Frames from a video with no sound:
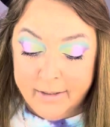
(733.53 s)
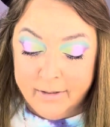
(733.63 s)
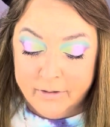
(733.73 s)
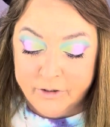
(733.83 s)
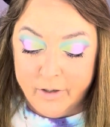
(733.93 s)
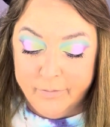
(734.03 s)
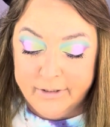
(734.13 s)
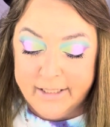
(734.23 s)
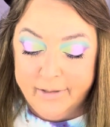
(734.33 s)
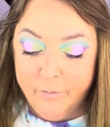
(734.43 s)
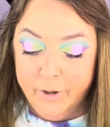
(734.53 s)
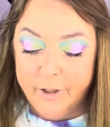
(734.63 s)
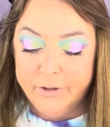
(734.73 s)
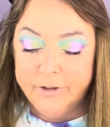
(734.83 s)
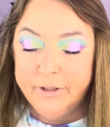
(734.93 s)
Shop Miss A
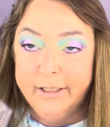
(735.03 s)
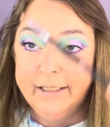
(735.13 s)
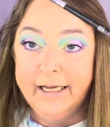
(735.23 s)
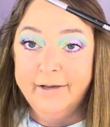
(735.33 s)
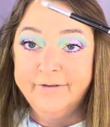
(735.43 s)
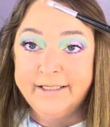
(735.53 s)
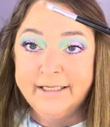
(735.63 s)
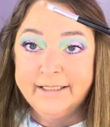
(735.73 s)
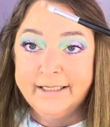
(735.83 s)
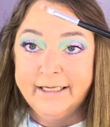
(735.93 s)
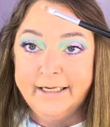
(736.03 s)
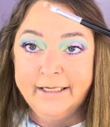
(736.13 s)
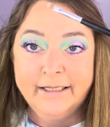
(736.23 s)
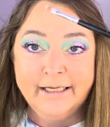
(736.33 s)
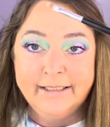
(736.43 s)
brush in
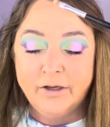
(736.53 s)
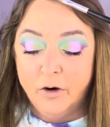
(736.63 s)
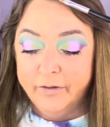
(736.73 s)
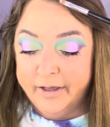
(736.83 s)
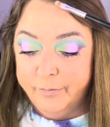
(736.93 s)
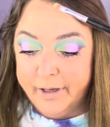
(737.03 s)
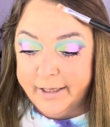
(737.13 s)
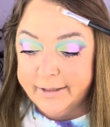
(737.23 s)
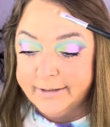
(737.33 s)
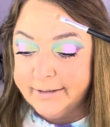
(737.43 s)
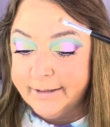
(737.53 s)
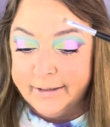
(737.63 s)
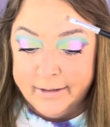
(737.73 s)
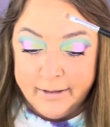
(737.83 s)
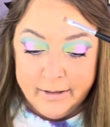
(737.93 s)
F16. These are the best
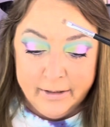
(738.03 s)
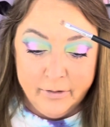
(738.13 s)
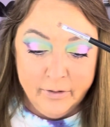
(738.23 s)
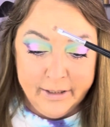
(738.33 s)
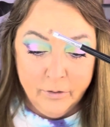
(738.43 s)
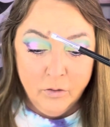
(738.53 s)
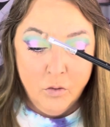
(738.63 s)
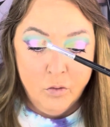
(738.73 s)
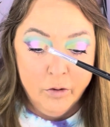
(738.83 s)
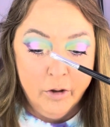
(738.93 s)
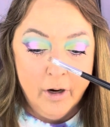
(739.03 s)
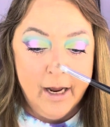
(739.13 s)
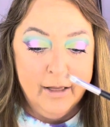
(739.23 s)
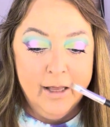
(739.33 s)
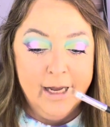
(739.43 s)
little inner corner
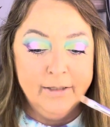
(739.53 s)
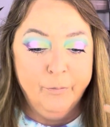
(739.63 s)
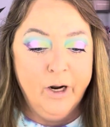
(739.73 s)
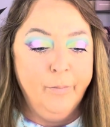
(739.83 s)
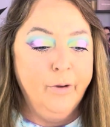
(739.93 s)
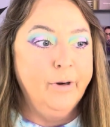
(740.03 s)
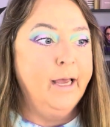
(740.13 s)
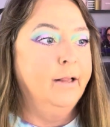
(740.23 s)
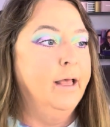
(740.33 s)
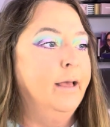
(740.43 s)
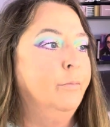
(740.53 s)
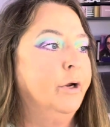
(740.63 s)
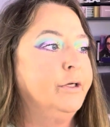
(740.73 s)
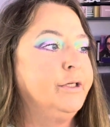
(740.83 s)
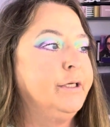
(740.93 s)
highlight, brow bone highlight
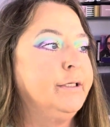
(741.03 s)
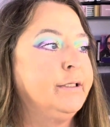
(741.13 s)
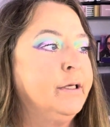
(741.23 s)
brushes.